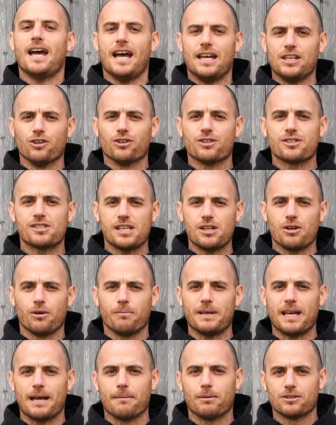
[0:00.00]
and you'll see
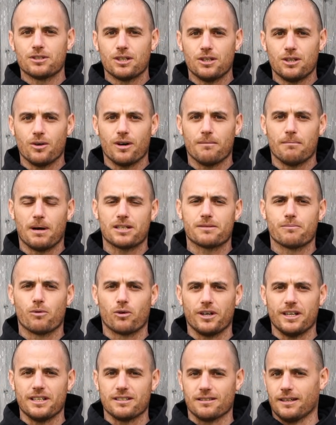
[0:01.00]
you'll be able to do it much
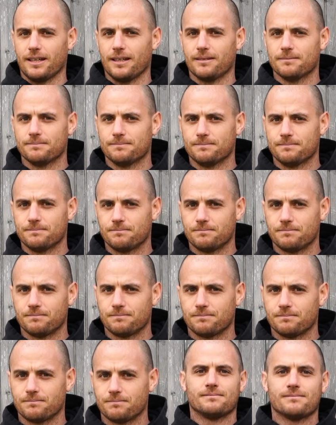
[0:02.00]
more easily.
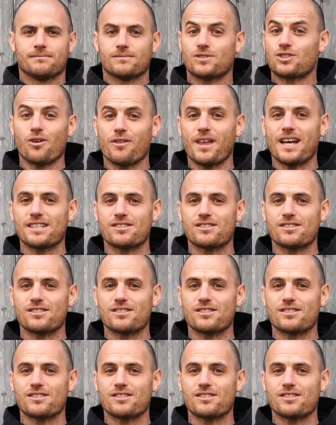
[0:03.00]
So